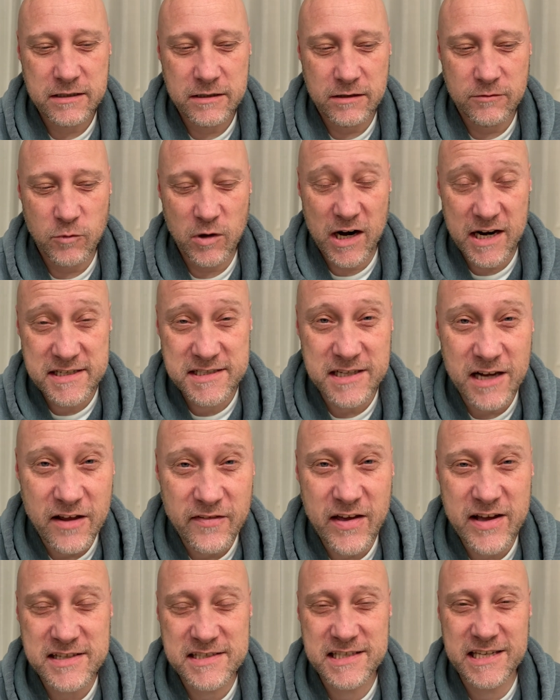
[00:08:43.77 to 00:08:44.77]
when I saw
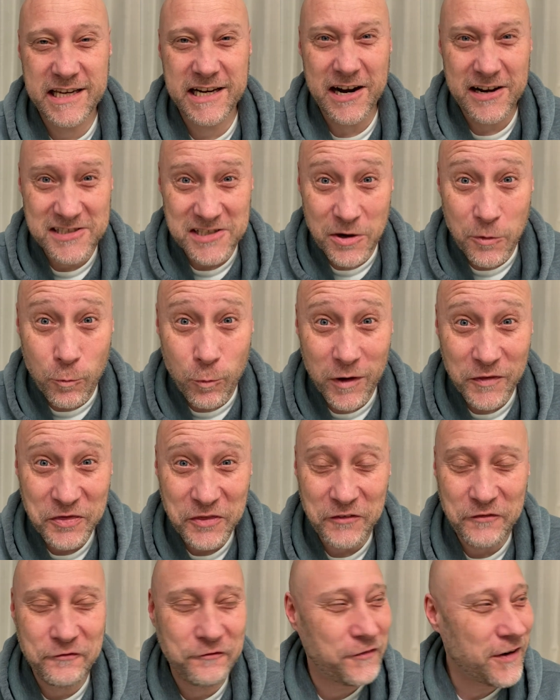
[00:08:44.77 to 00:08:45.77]
that scene, I was like, "What
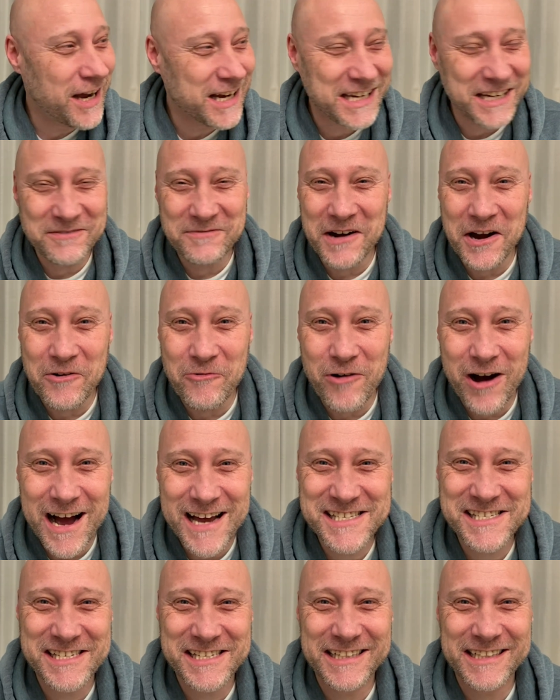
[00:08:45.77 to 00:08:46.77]
the fuck am I
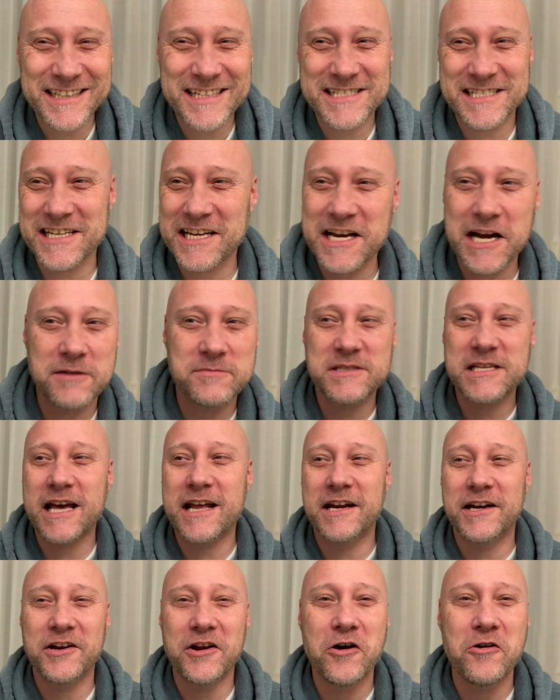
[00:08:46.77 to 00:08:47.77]
watching?" Because it comes out
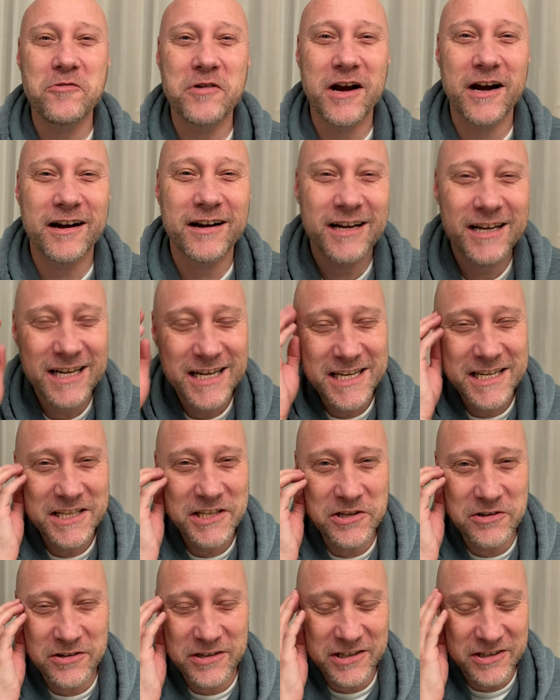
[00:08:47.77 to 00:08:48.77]
of nowhere.
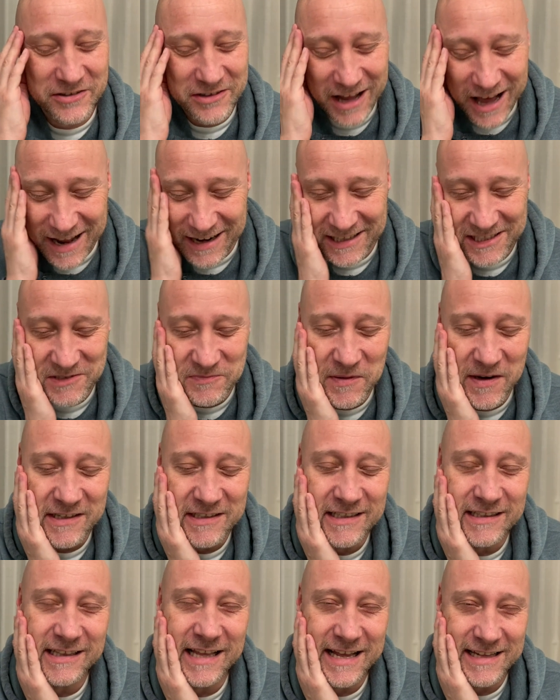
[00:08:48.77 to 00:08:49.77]
You're not
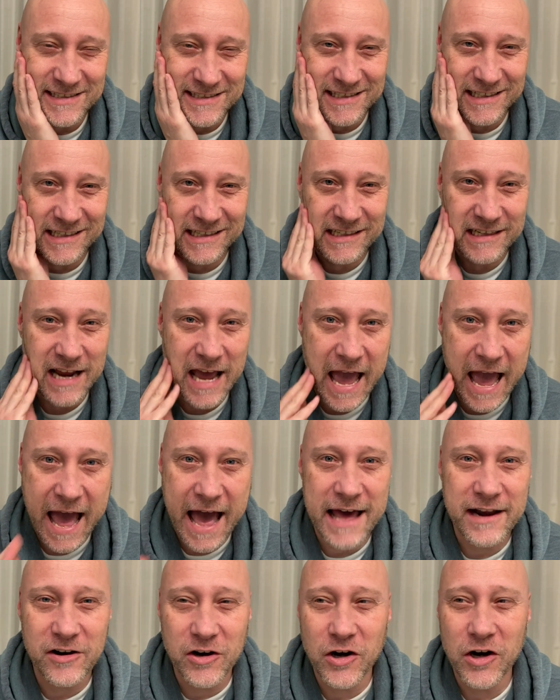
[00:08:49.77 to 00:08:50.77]
expecting that scene
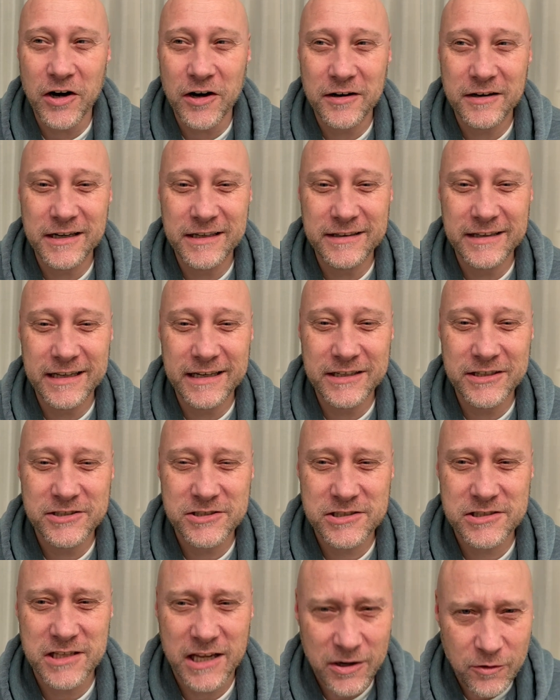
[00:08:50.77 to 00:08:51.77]
at all, and then you're
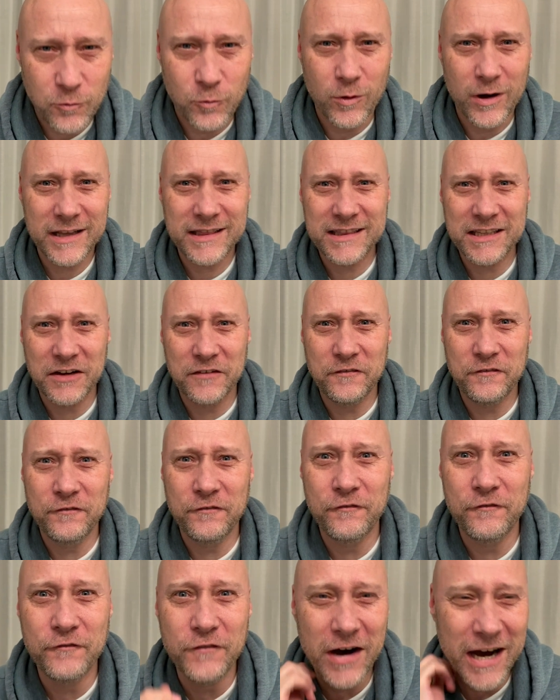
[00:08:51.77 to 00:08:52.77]
just like, "What the
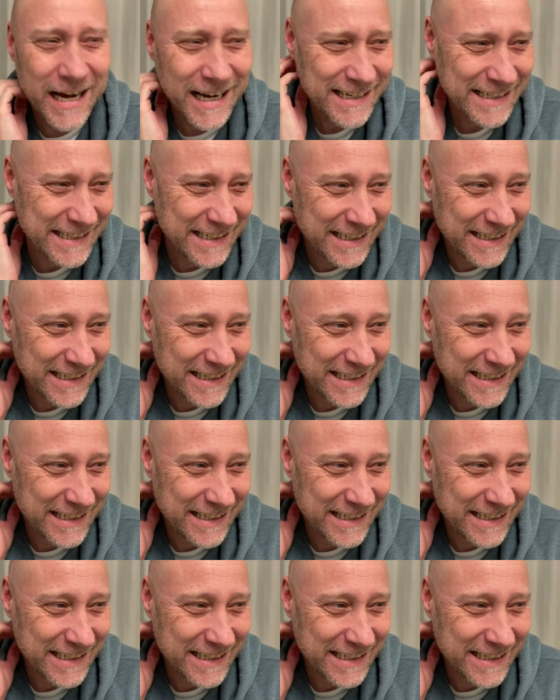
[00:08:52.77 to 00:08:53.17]
fuck?"